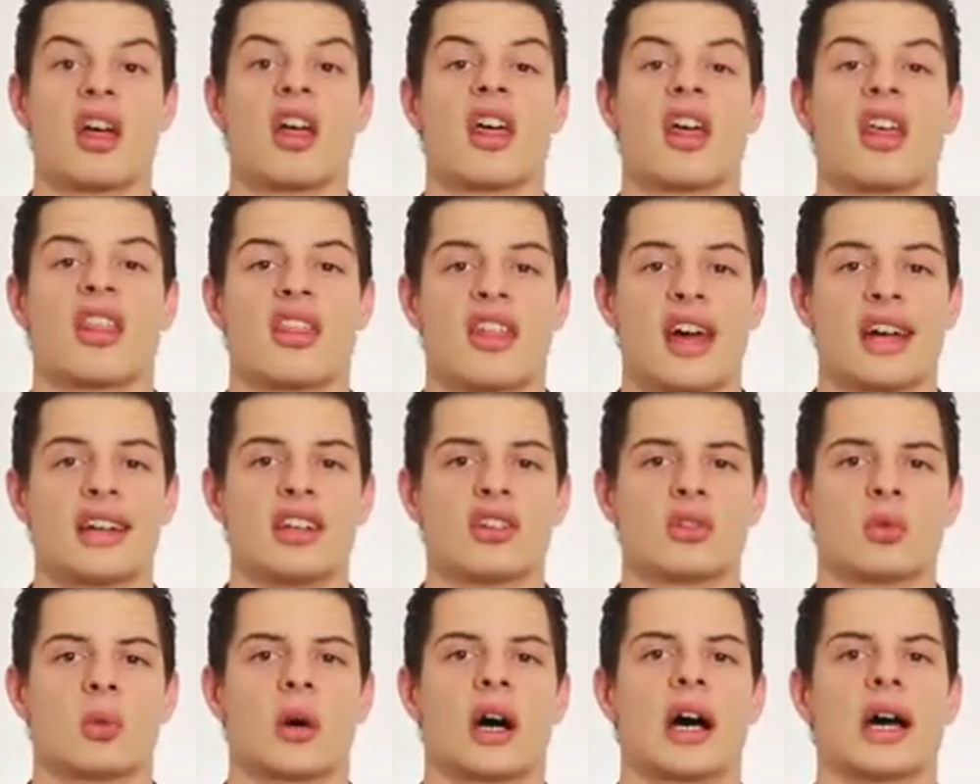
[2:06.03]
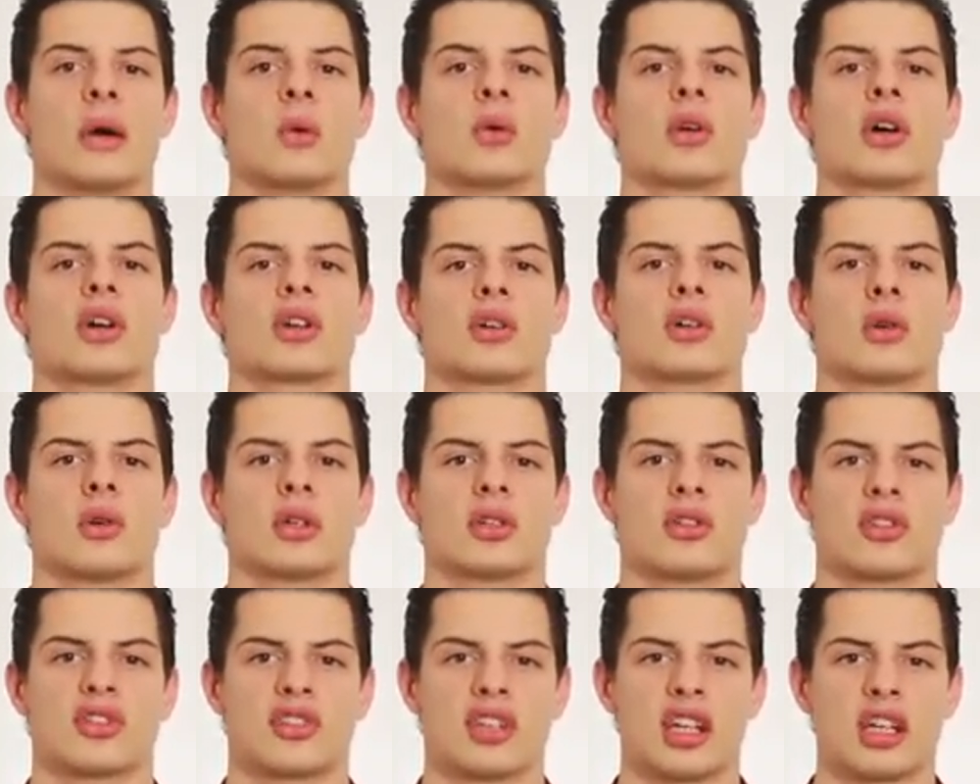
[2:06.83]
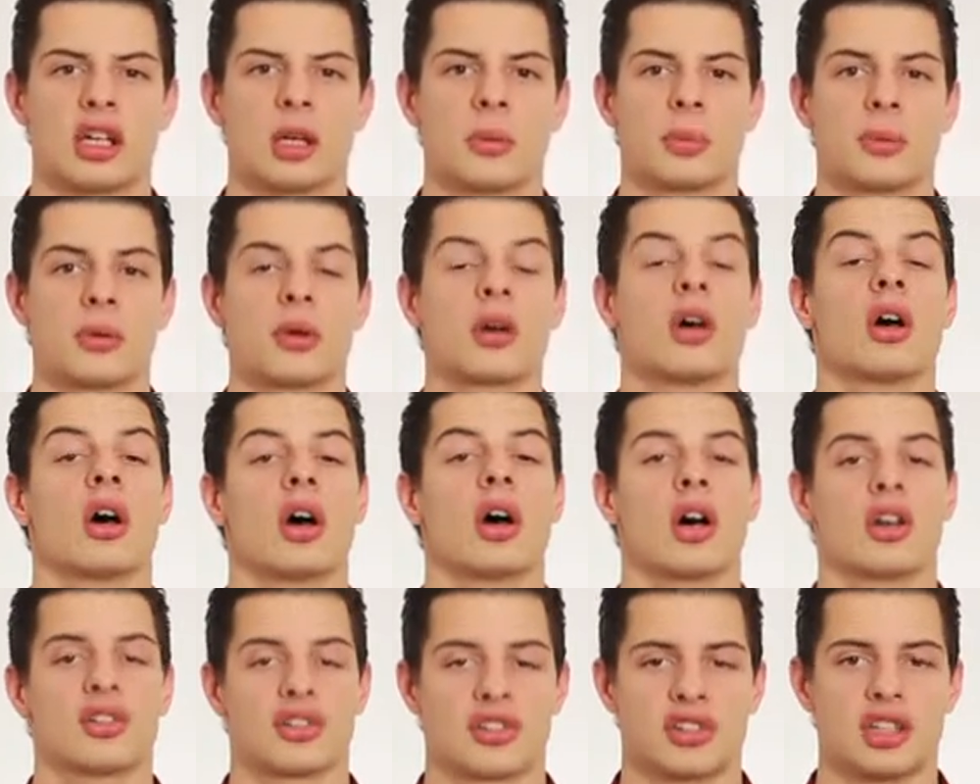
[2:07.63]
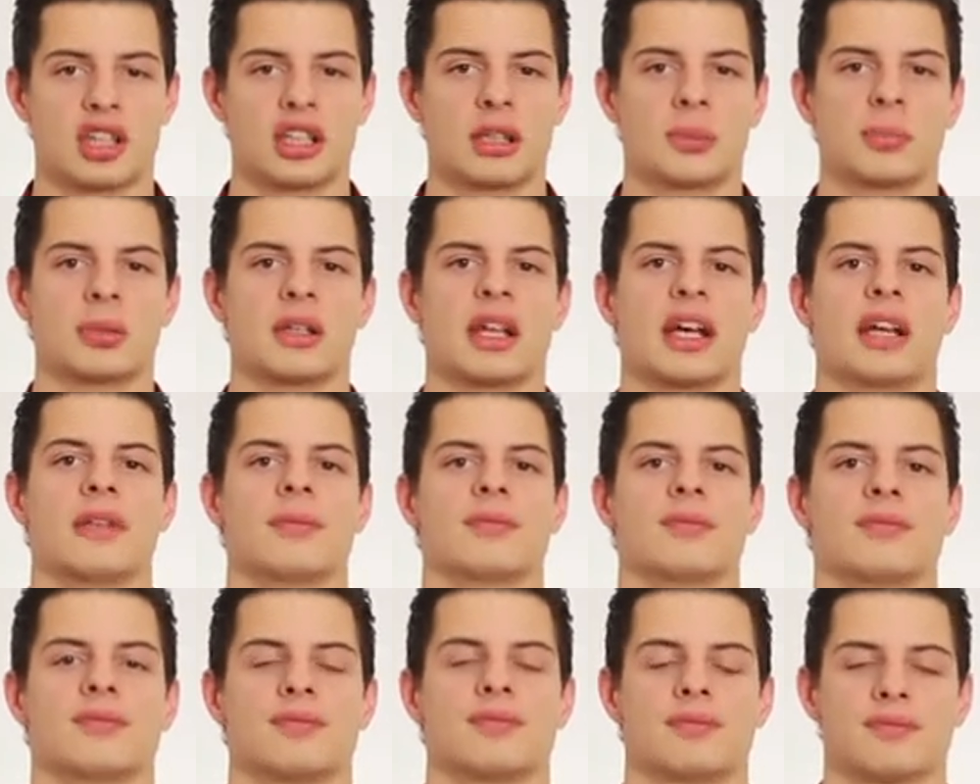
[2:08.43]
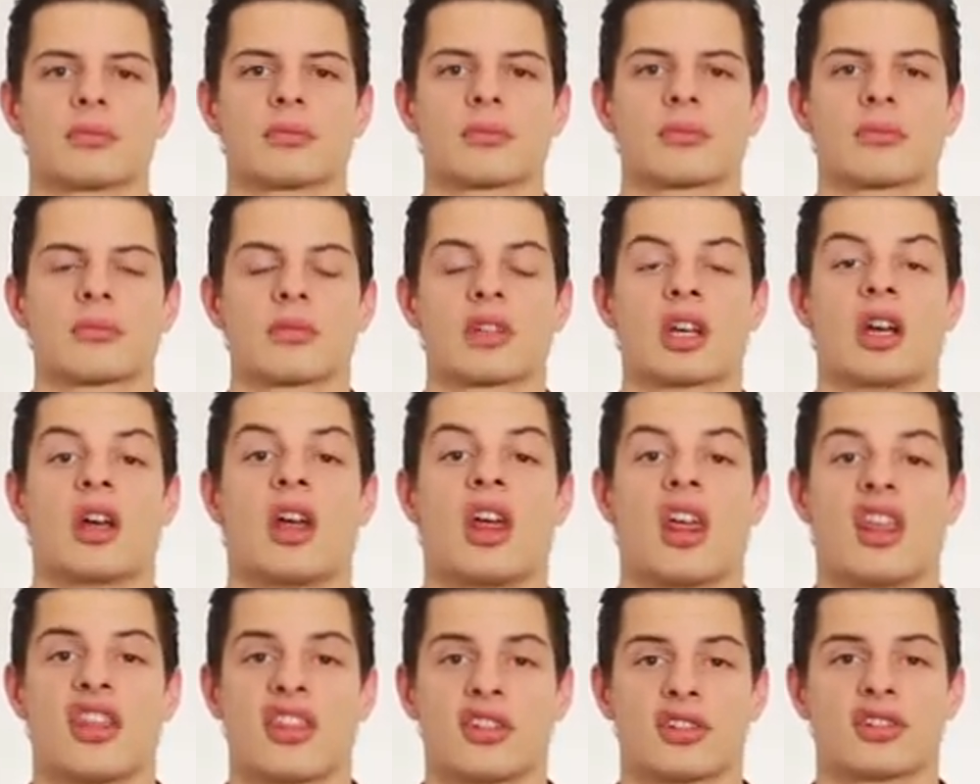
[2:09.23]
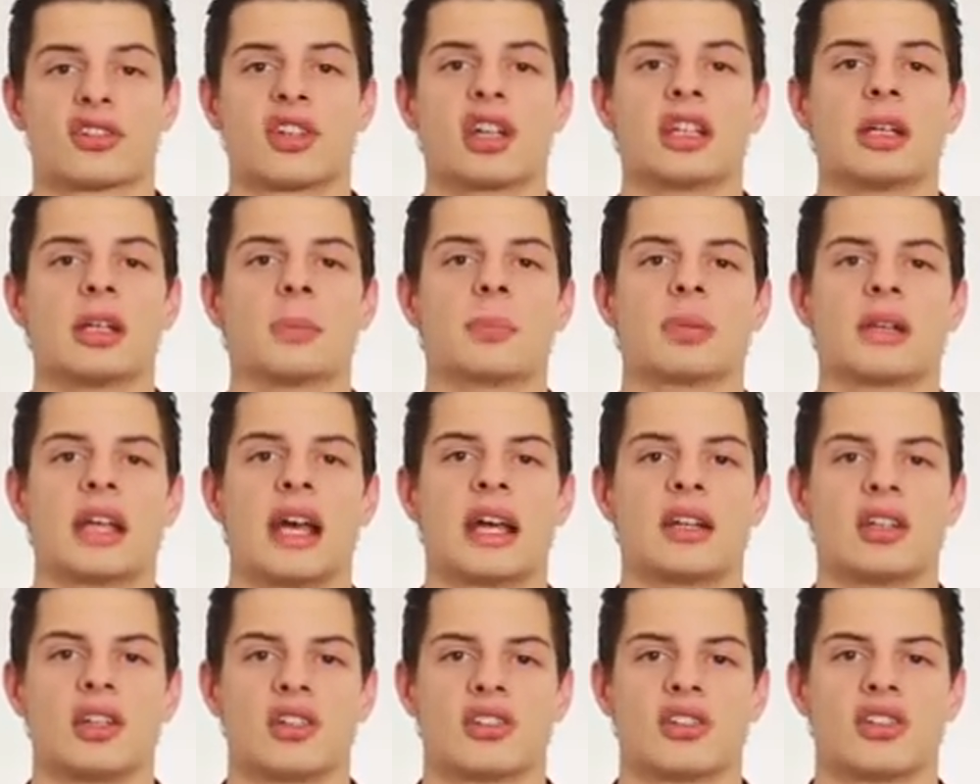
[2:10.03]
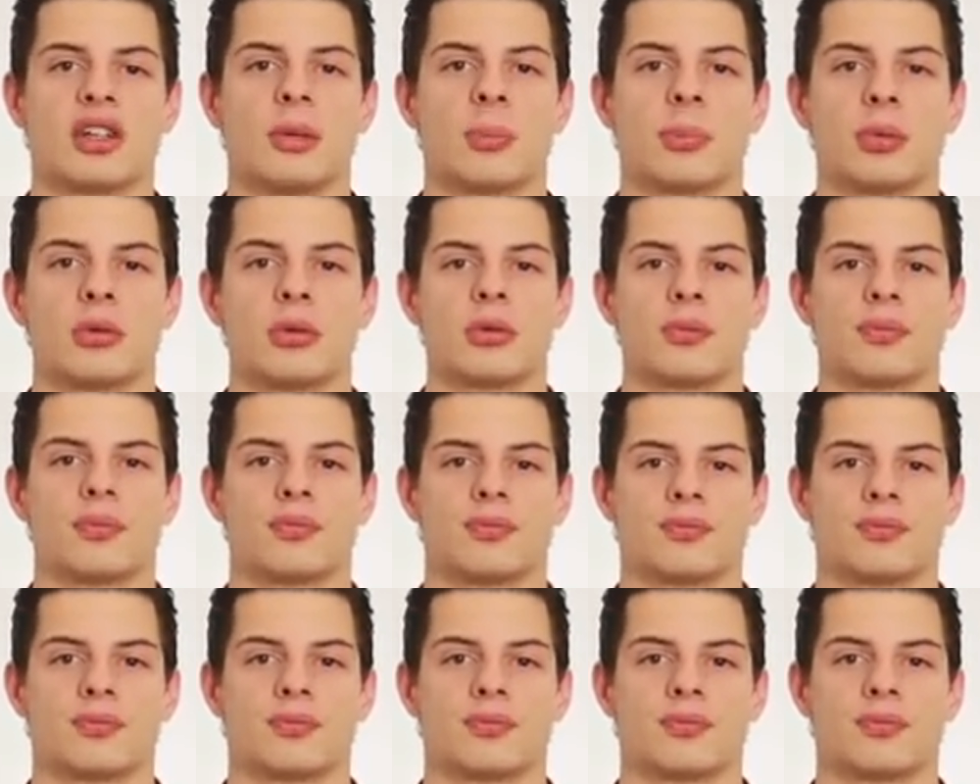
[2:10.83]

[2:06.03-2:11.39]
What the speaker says: That is why we are going to set up a study plan. The study plan is simple.